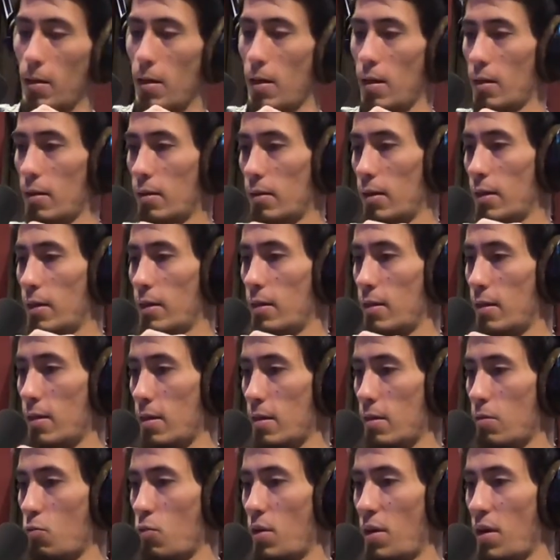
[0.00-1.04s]
I like
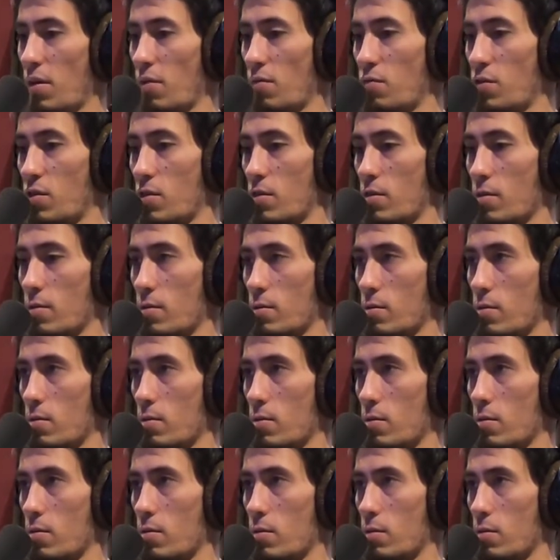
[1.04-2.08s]
the Waves
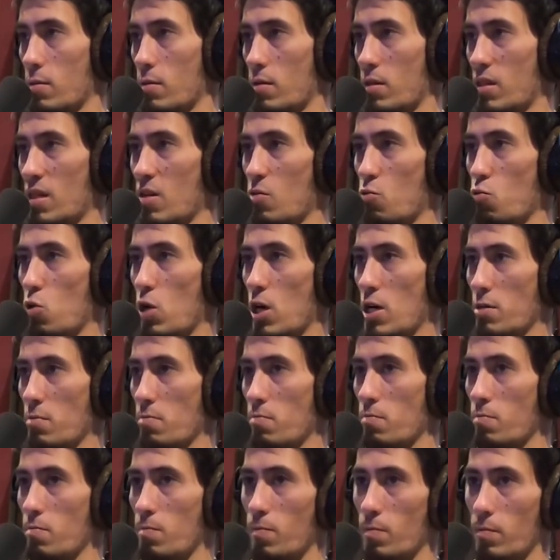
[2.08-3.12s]
C1.
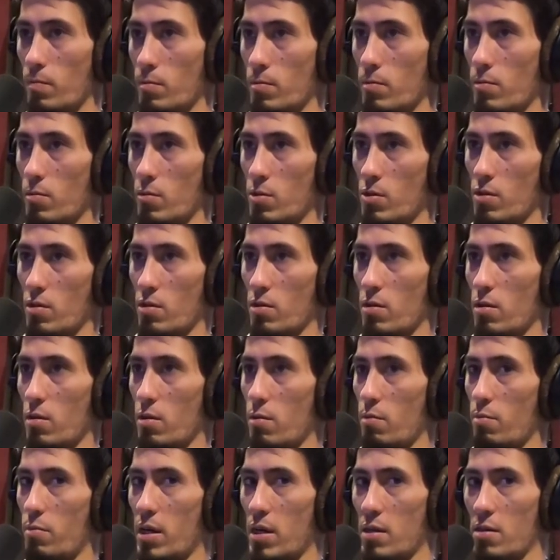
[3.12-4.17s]
It's just
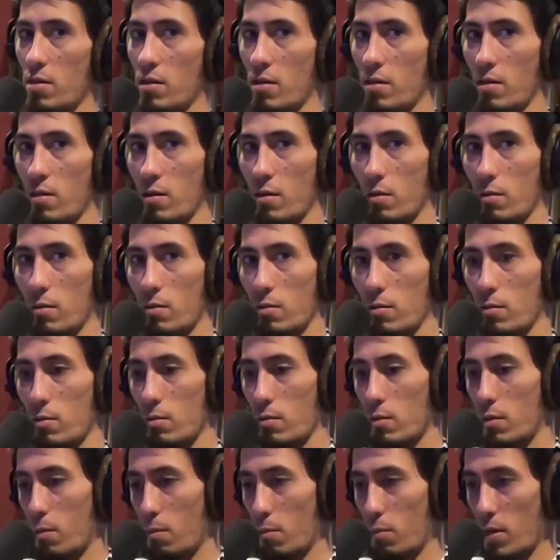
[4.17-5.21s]
their basic
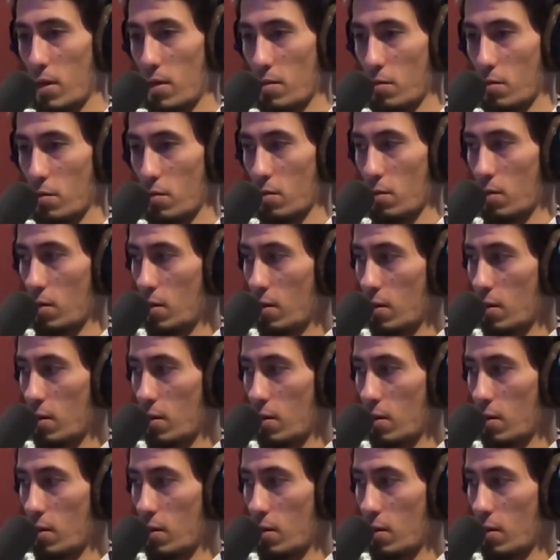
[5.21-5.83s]
compressor.